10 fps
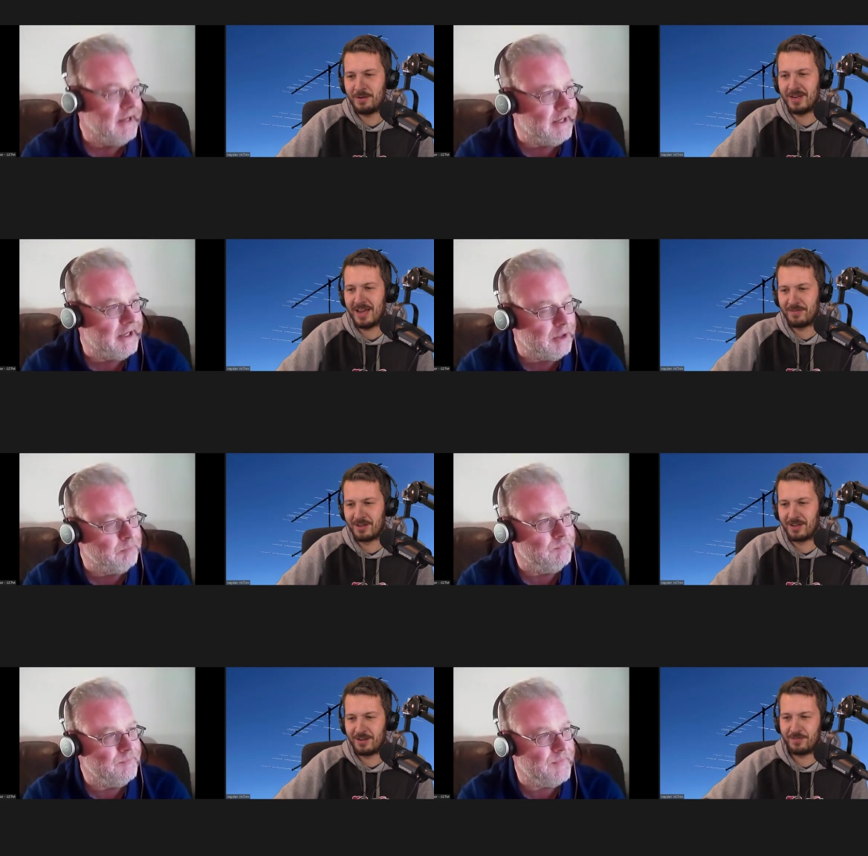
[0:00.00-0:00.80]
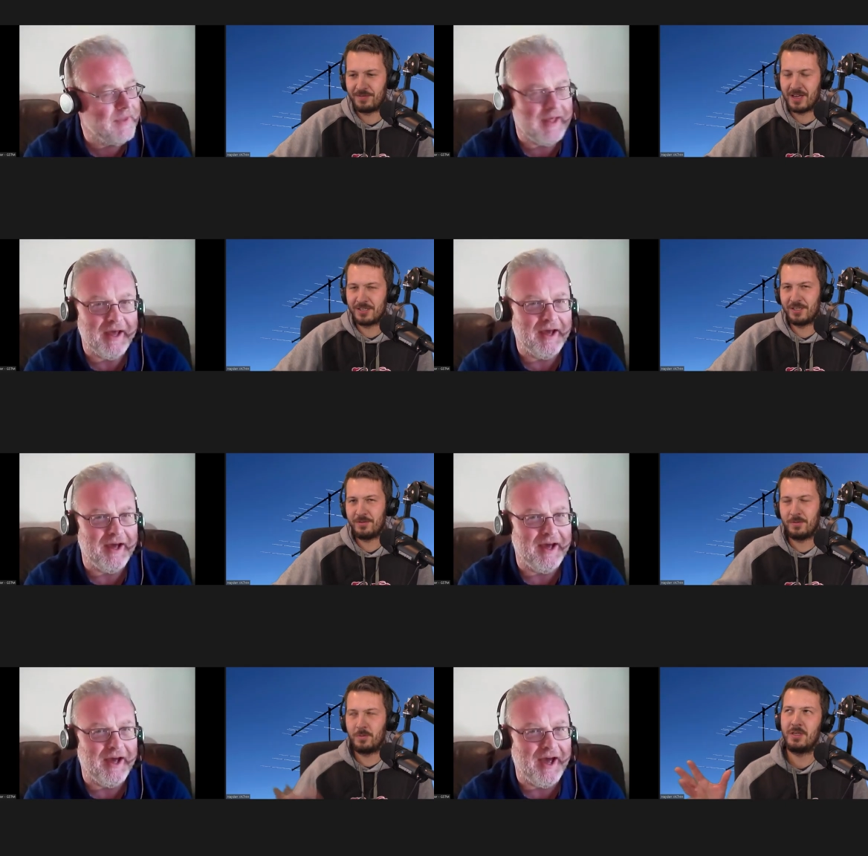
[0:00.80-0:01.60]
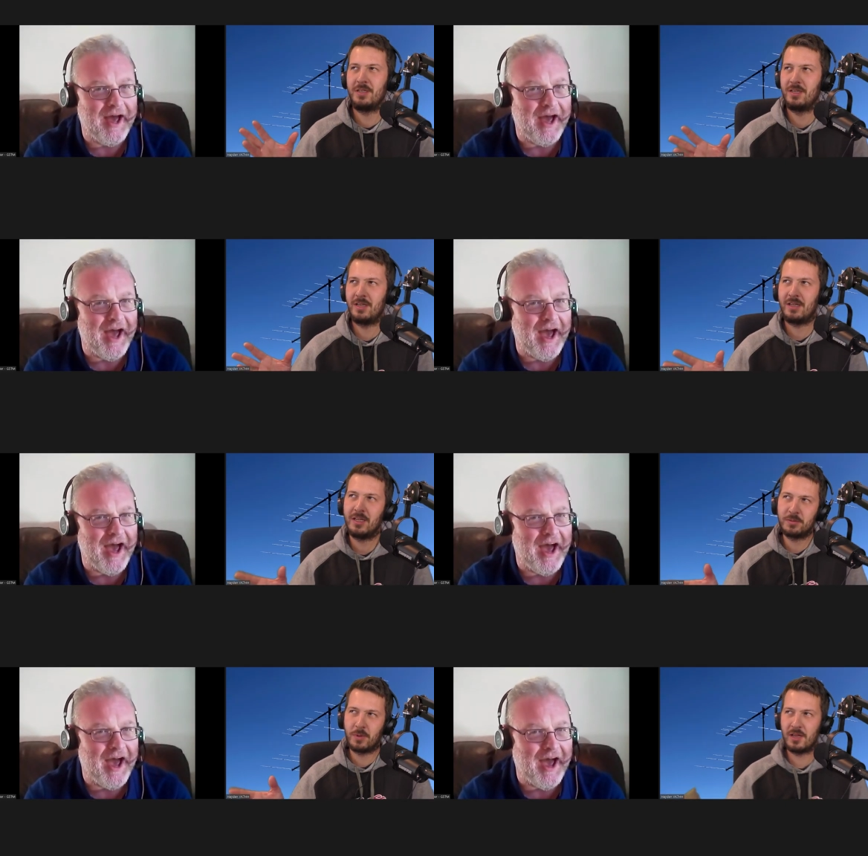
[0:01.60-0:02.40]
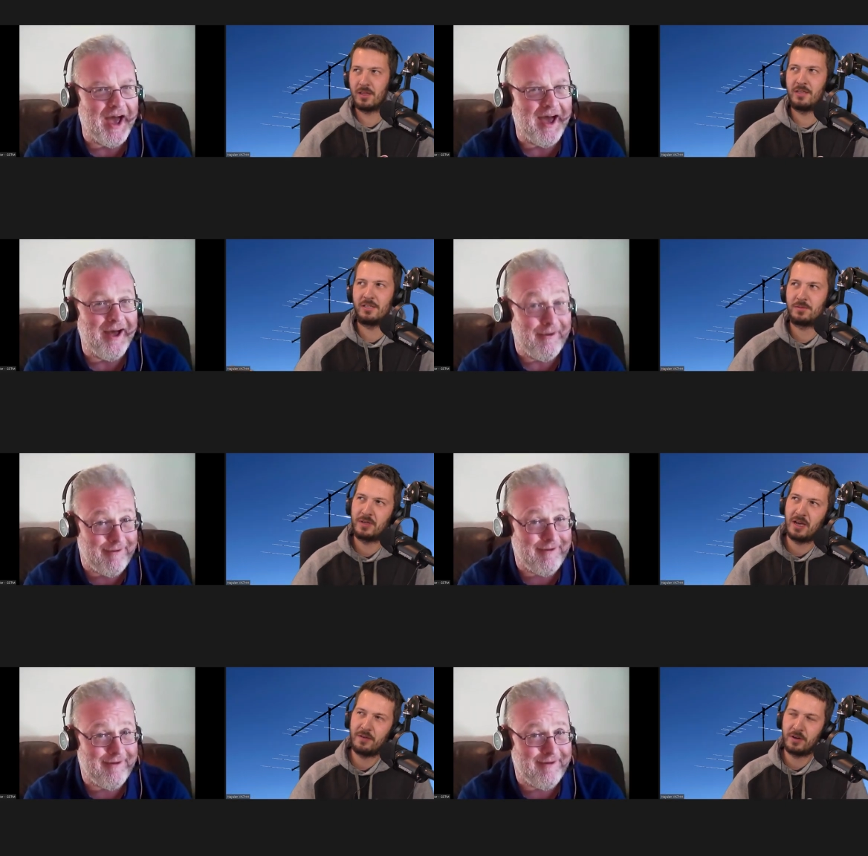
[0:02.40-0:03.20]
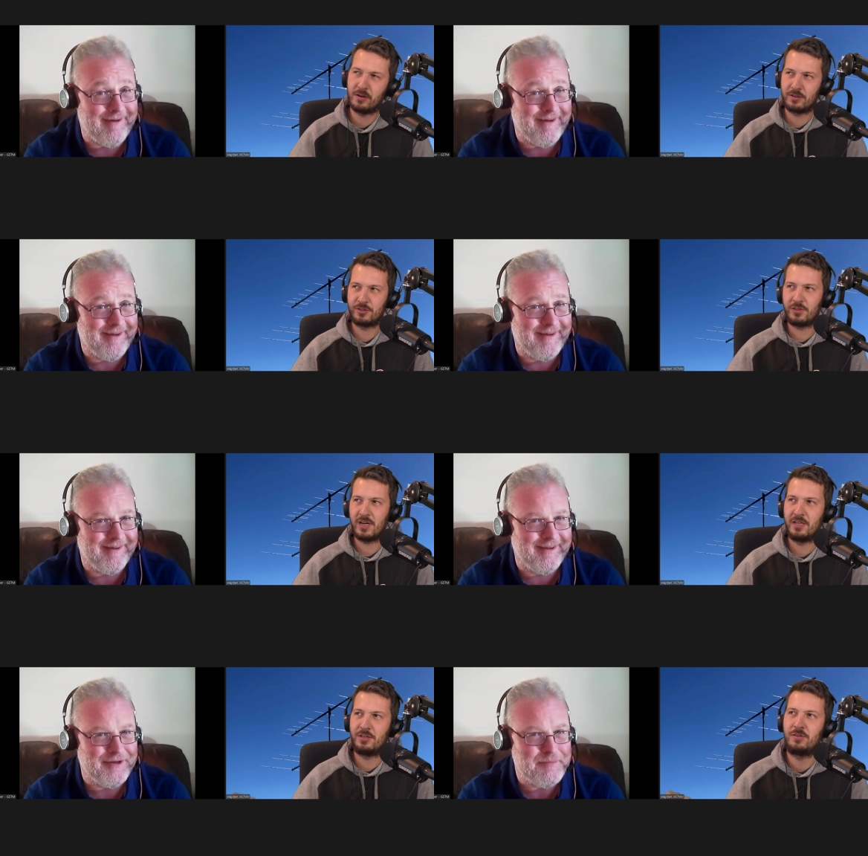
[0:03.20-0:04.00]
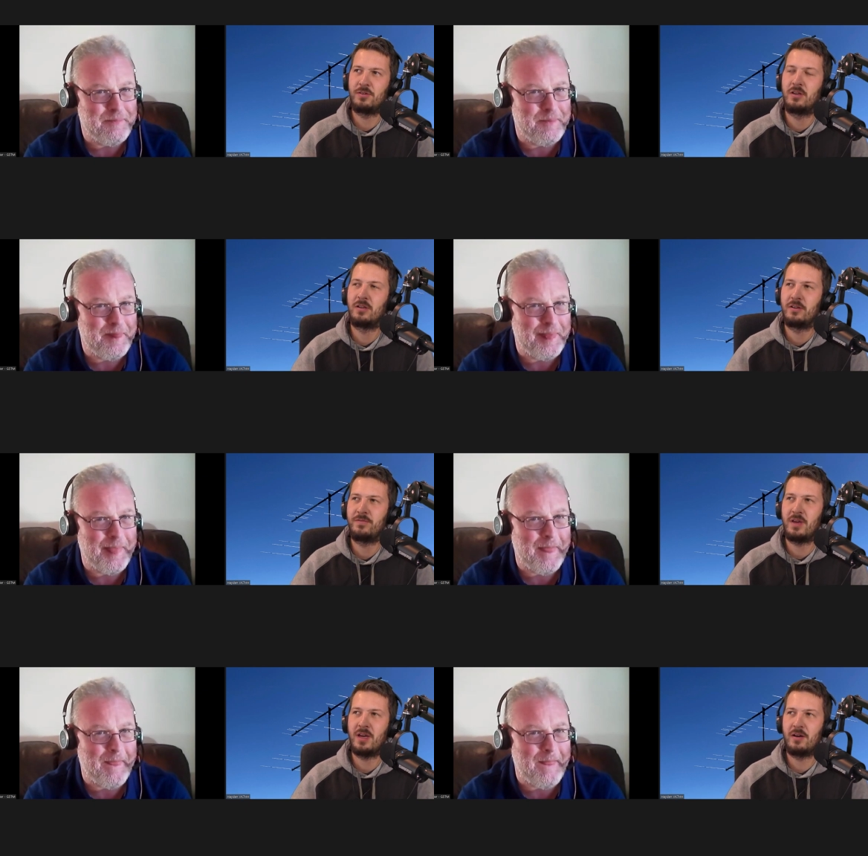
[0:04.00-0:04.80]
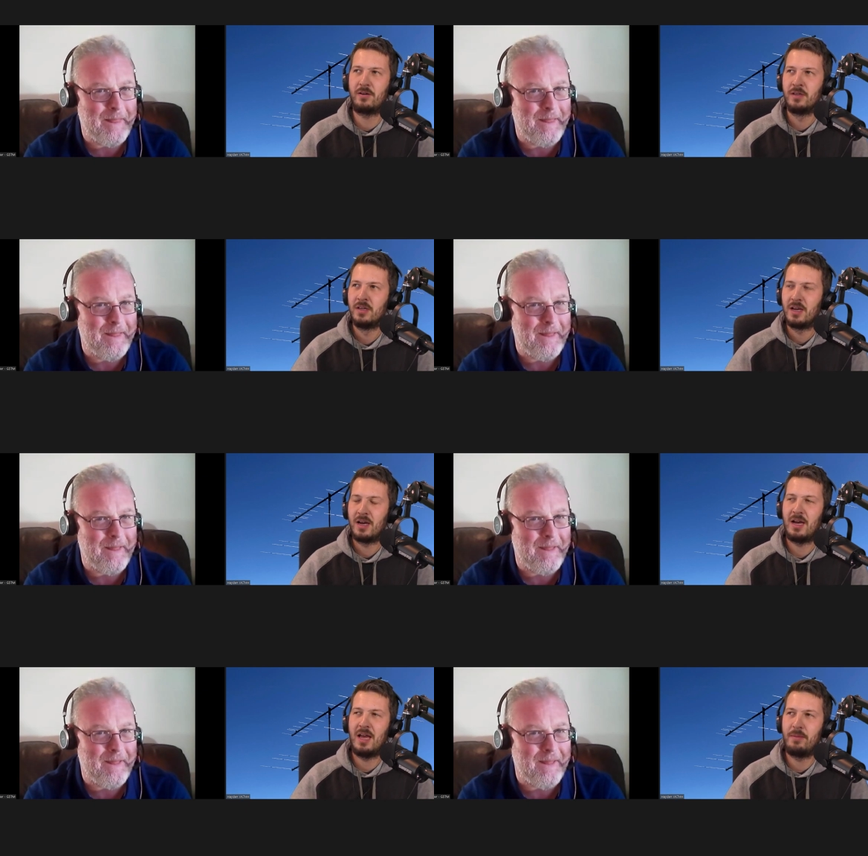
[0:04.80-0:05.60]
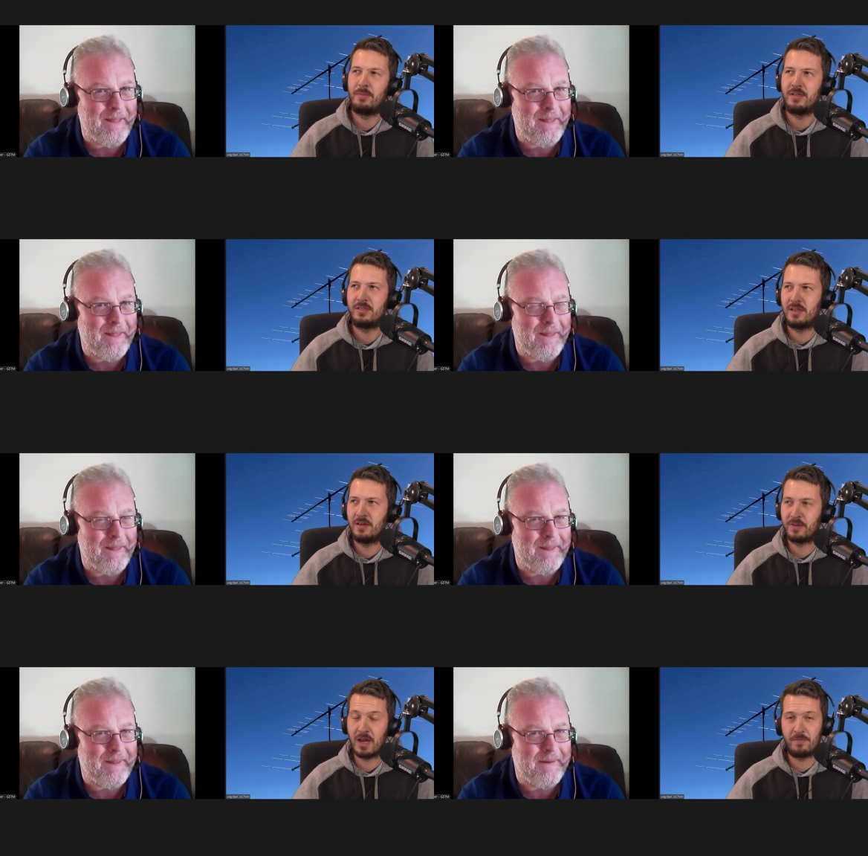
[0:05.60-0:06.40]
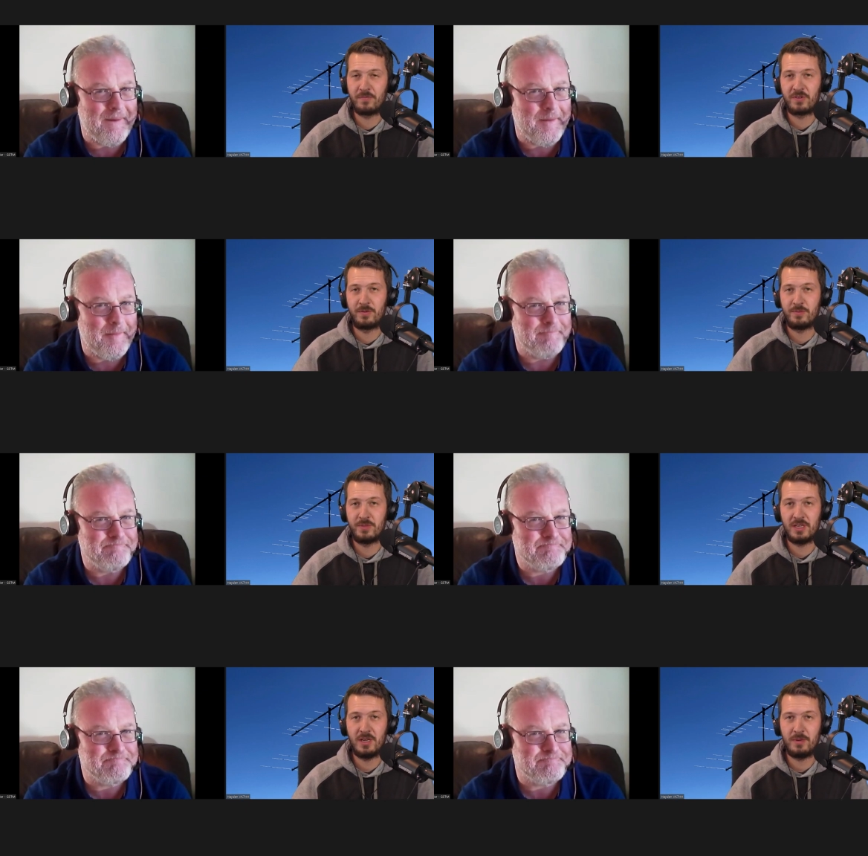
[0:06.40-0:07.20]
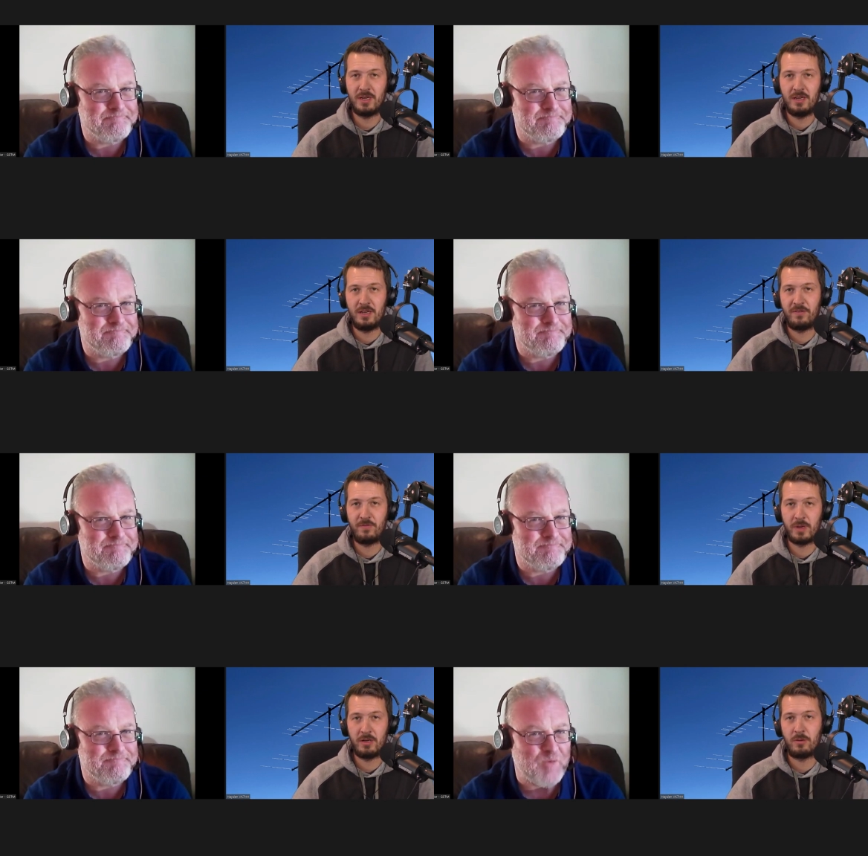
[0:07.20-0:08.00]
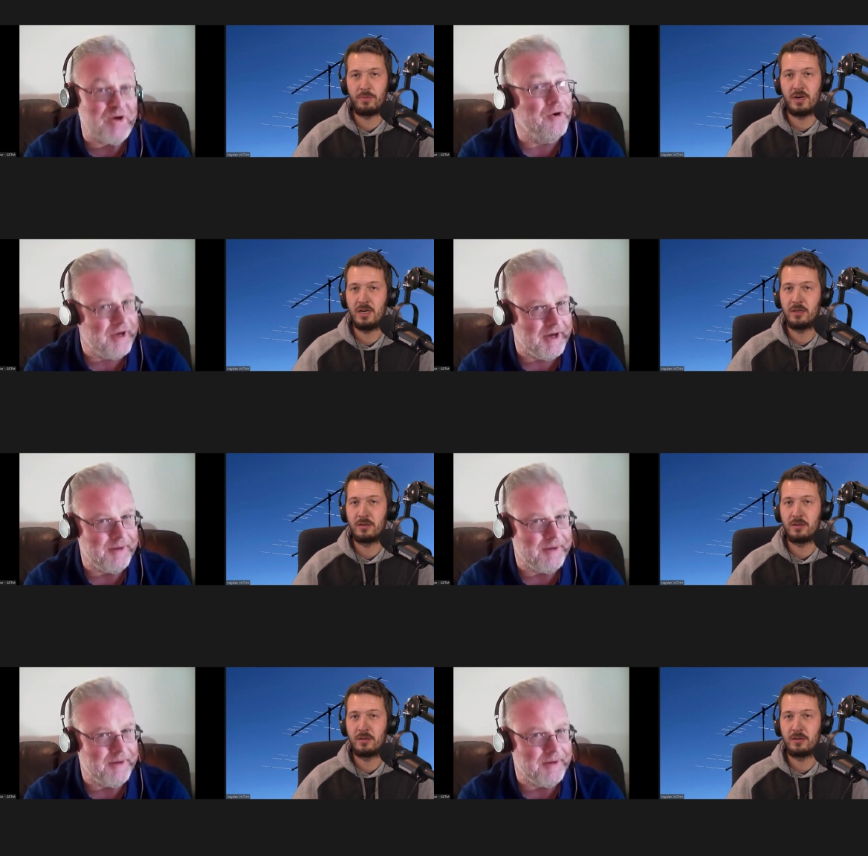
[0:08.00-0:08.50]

Speaker 1: we um, have a lot of actually. We uh, that's one of the things that we have here in Australia too. A lot of our uh, amateurs have come from C B and they've been operating oh,